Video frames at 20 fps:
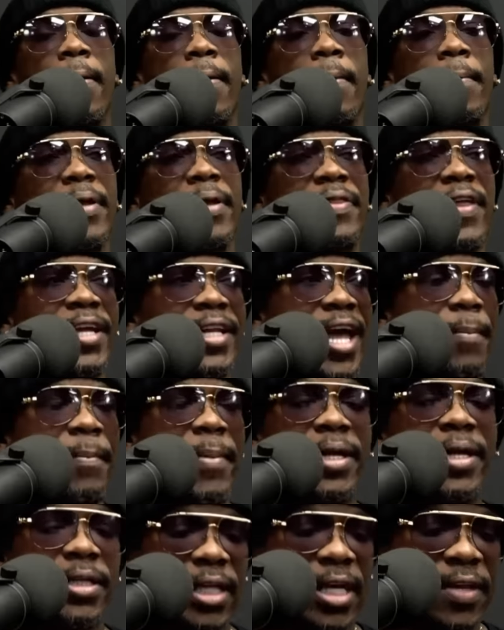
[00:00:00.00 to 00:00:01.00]
But then I made
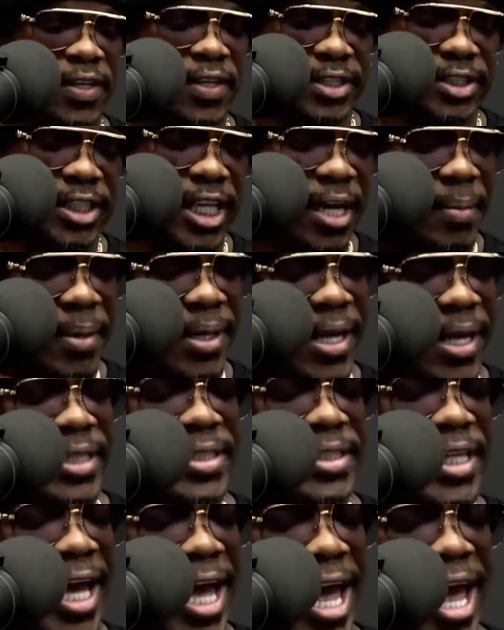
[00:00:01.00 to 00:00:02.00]
another statement. I
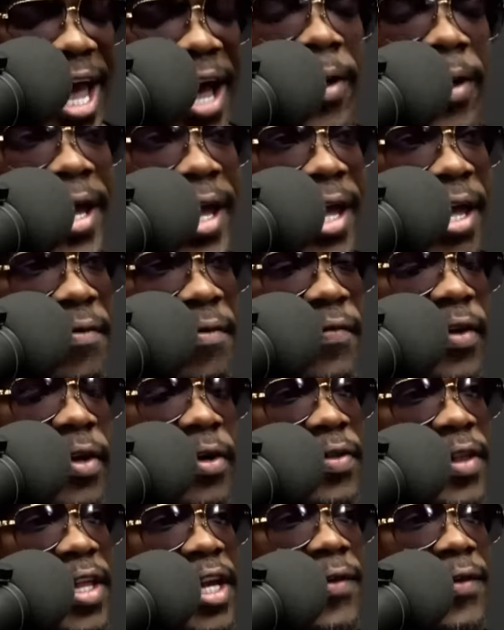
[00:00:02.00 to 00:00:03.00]
said, however,
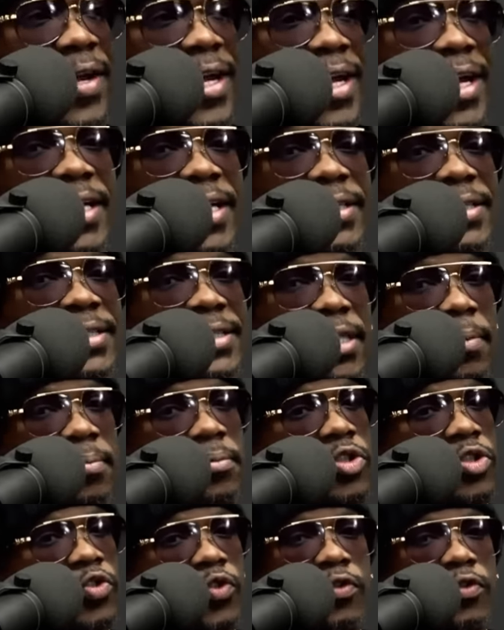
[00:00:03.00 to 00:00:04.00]
there is some
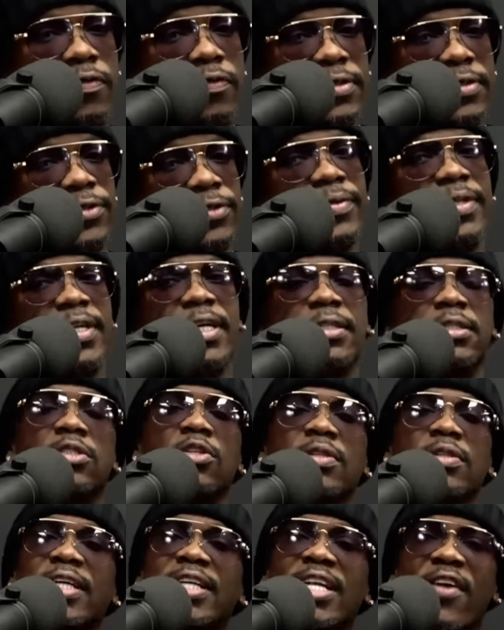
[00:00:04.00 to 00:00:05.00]
truth to this. So
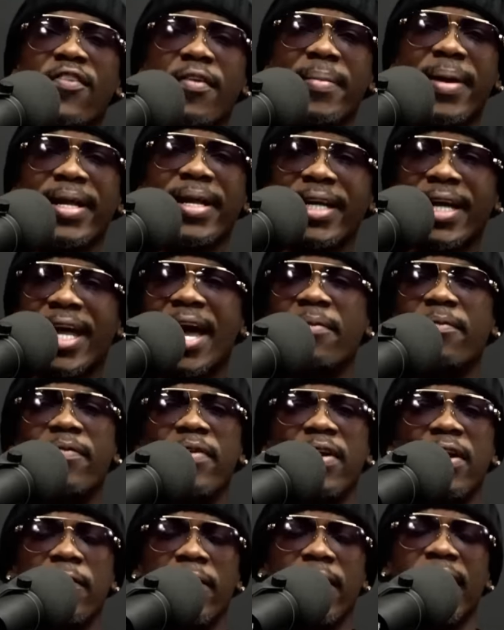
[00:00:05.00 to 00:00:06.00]
then everybody got
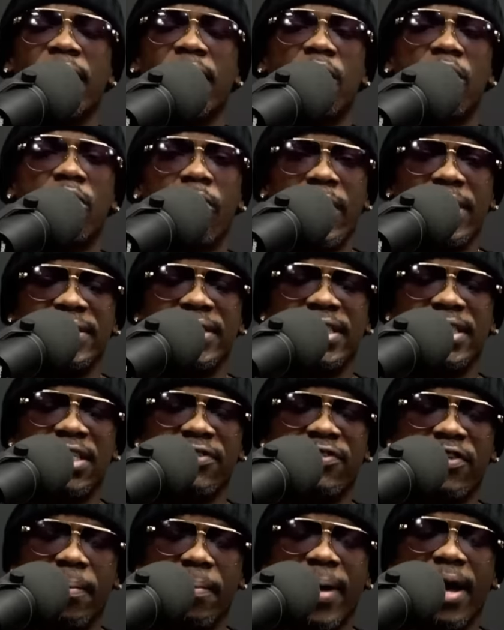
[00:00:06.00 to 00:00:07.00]
very inquisitive
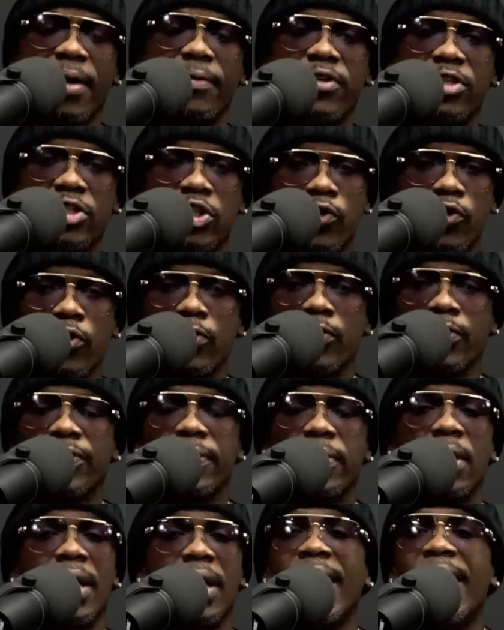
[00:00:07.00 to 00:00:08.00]
about the truth.
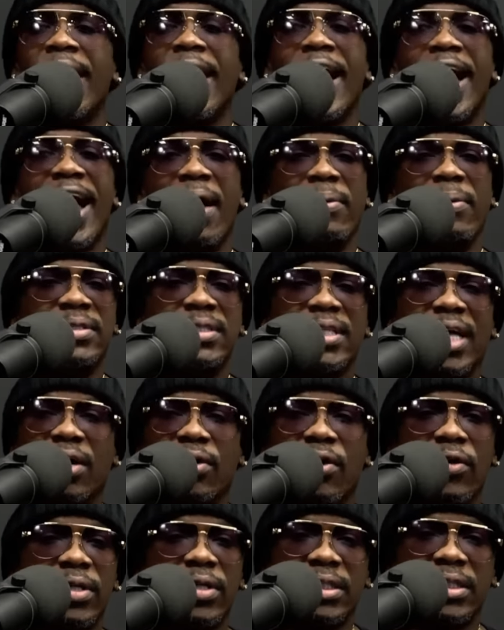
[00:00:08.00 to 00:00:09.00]
I was not
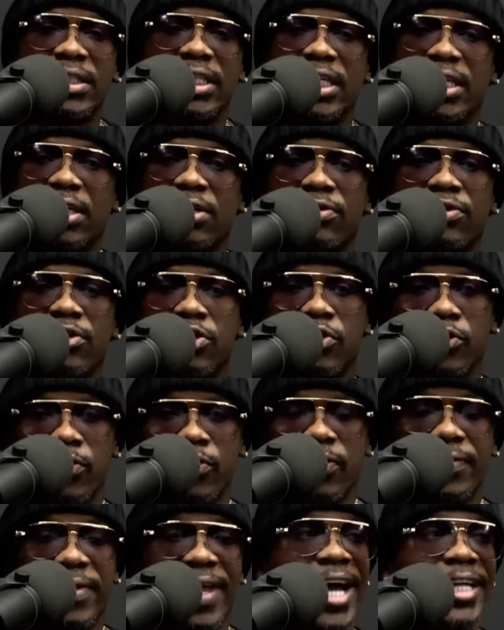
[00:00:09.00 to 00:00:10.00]
going to tell the
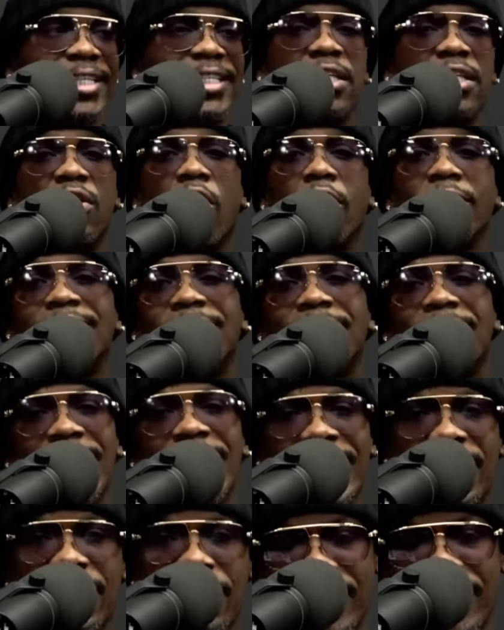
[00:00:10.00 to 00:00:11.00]
truth. I didn't
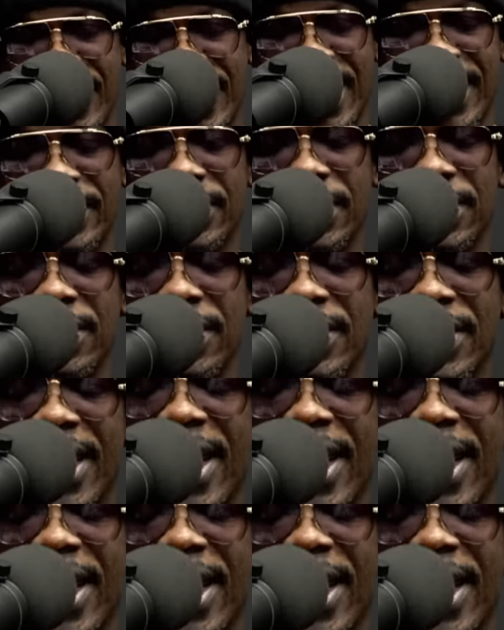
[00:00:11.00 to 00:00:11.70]
articulate that